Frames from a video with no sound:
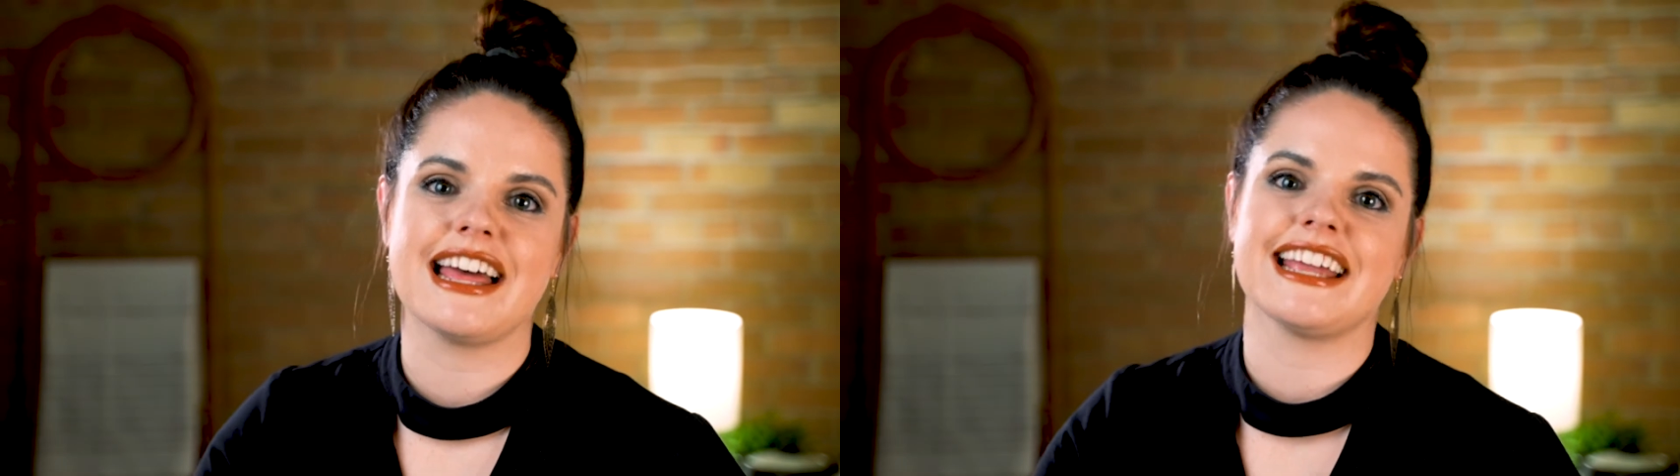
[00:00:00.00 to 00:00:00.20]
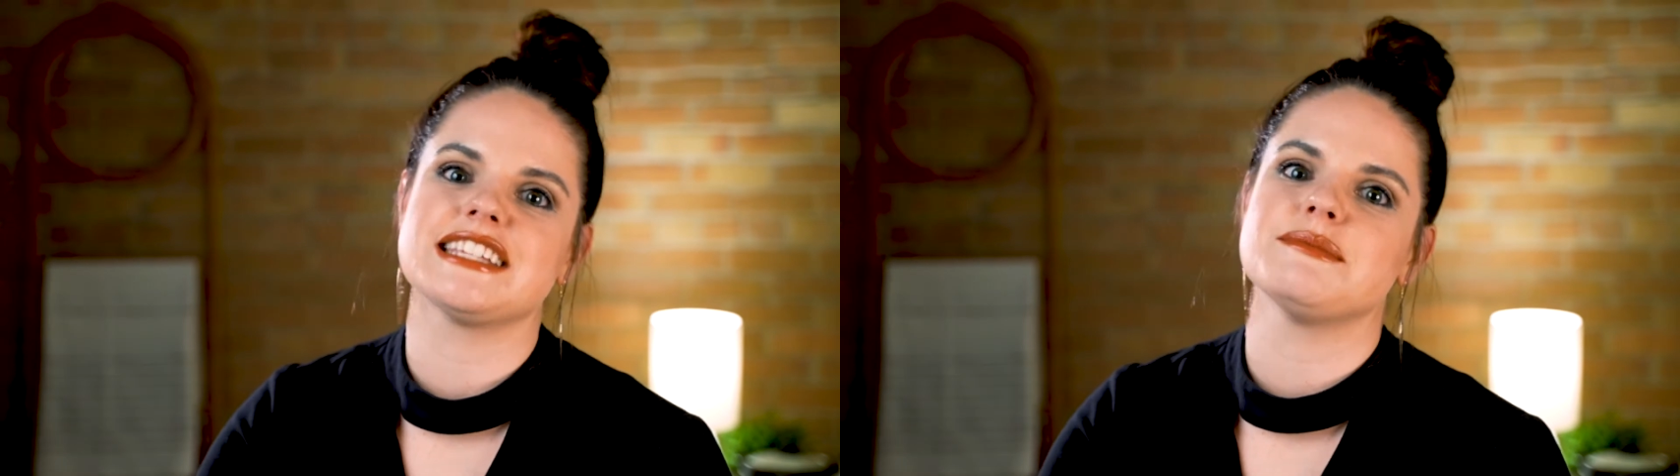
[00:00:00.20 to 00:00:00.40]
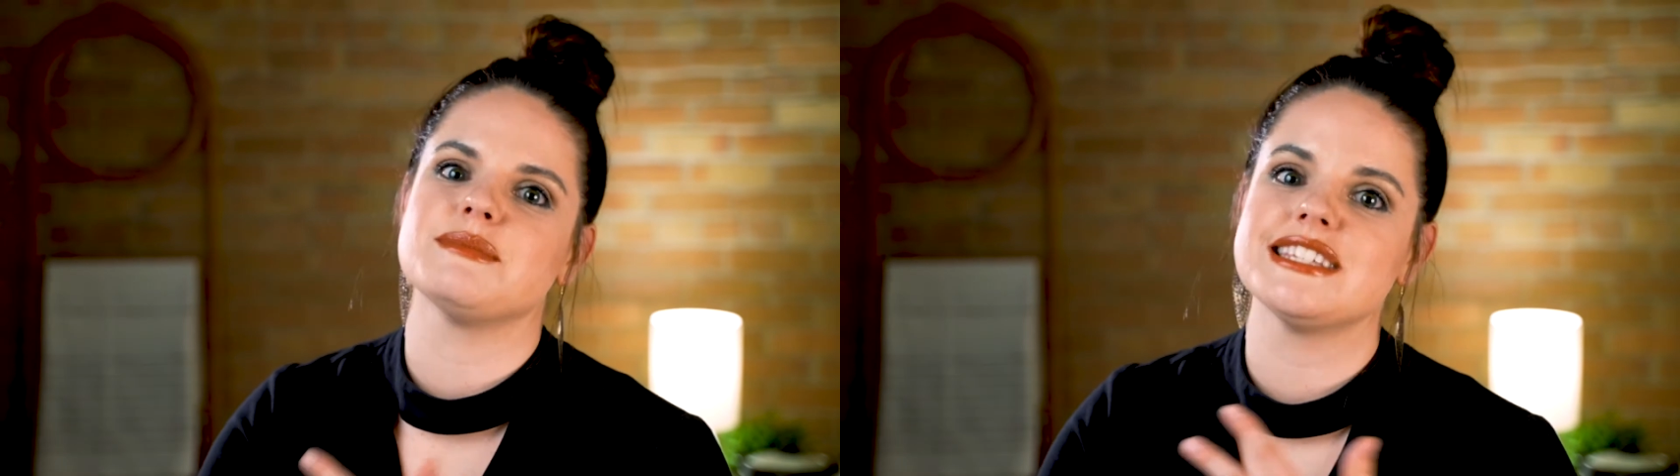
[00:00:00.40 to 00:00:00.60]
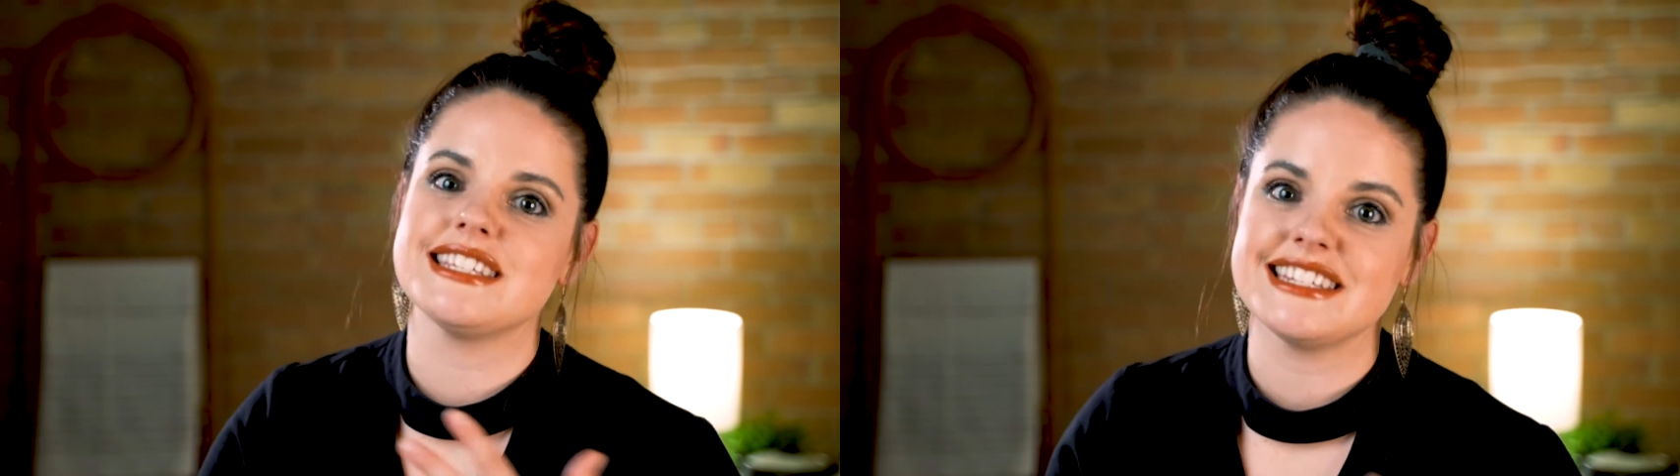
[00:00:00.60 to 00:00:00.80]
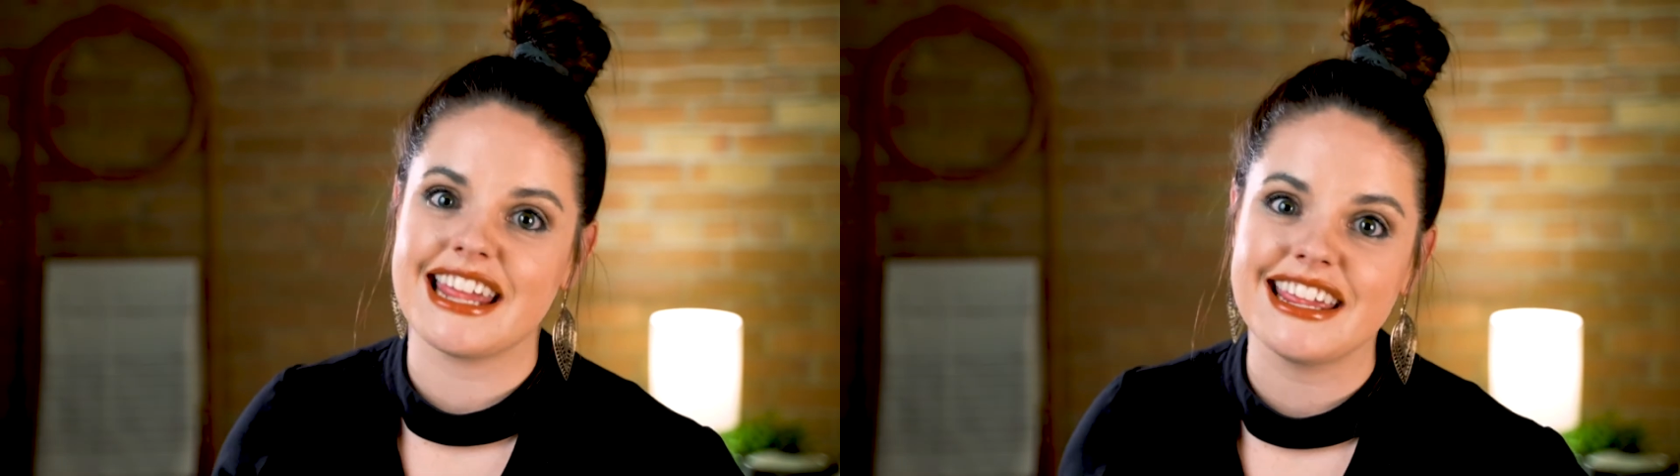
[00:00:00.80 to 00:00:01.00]
that gets
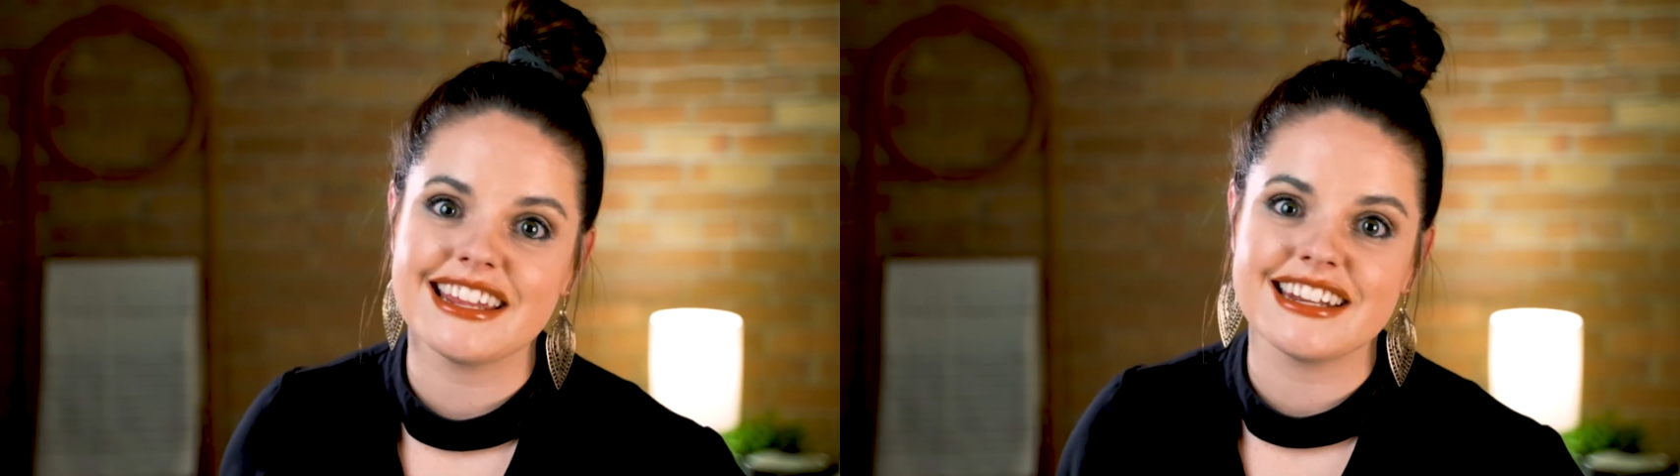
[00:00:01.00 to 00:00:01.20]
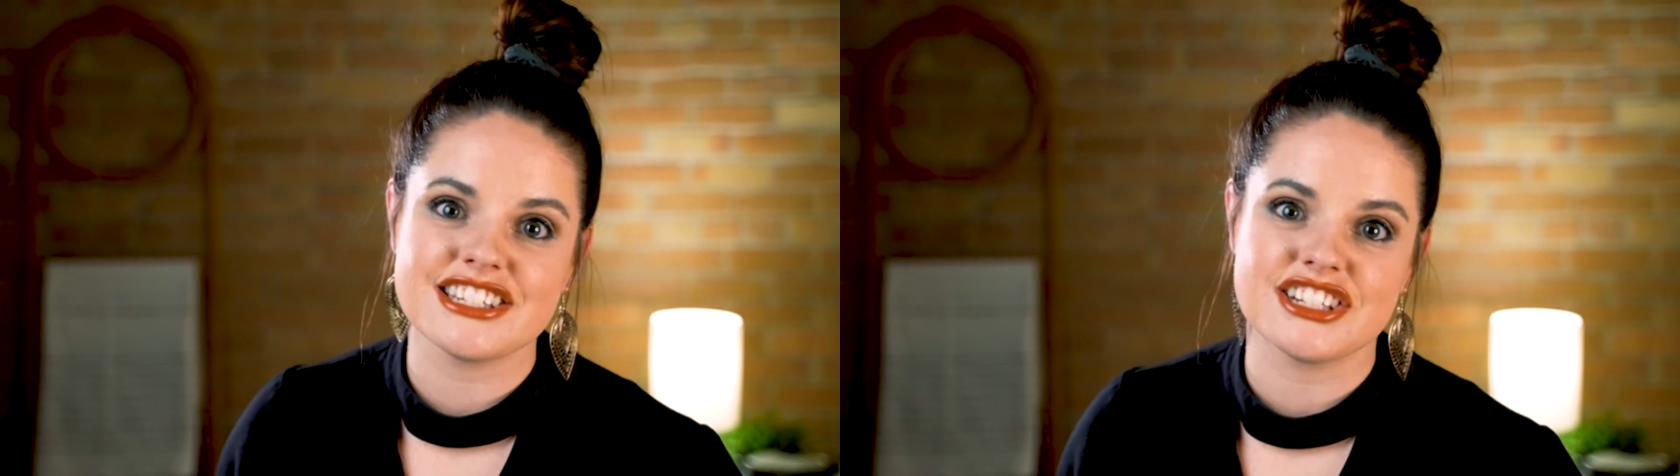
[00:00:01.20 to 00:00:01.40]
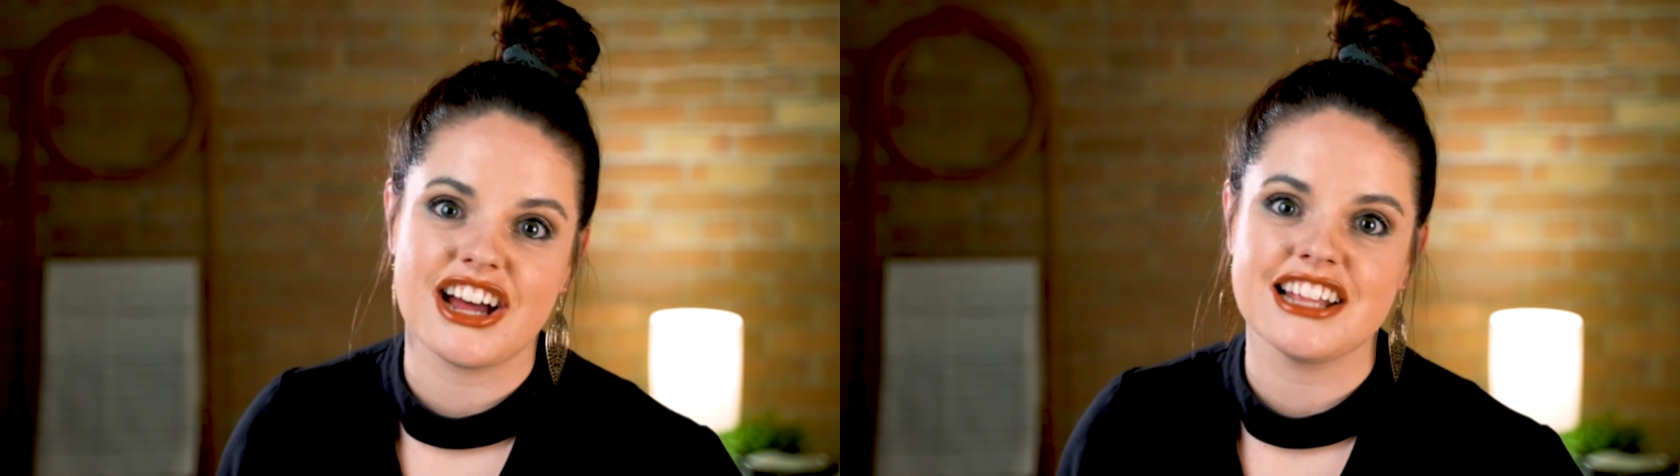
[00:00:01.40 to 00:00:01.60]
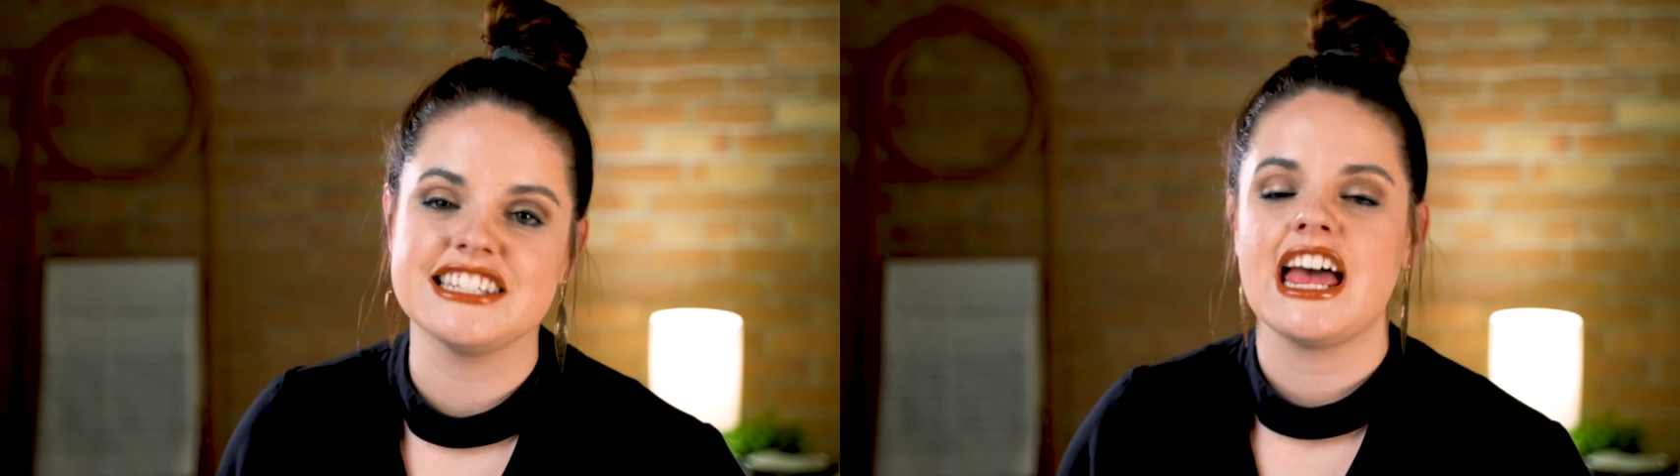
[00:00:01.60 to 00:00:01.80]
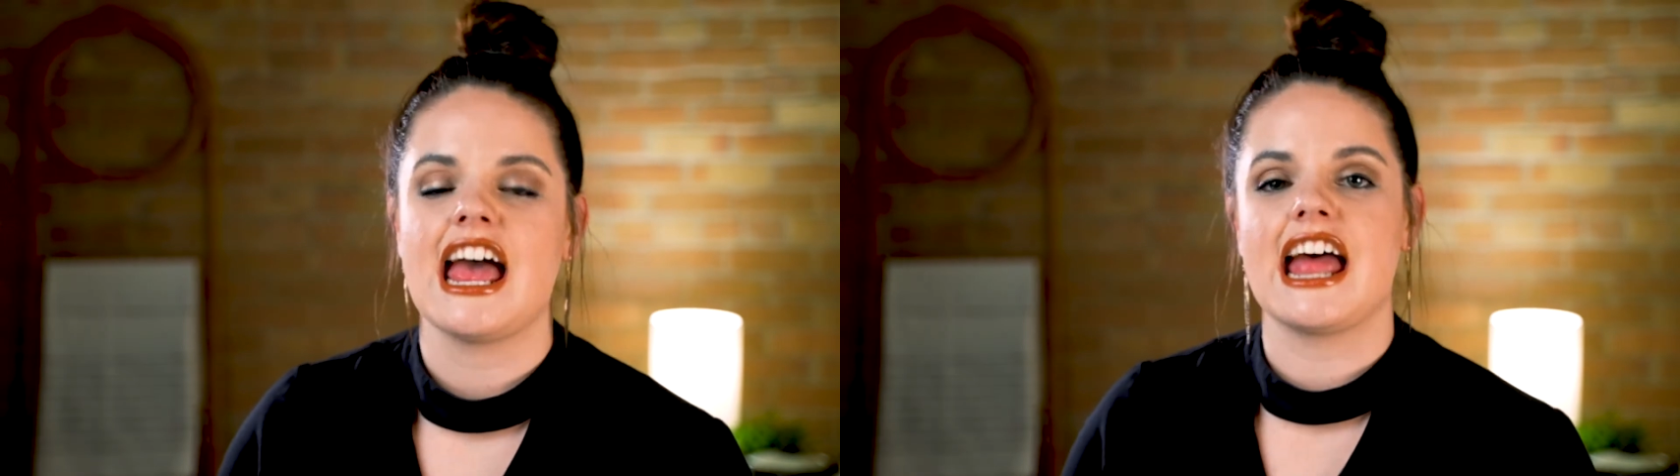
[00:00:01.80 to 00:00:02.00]
mistaken as knots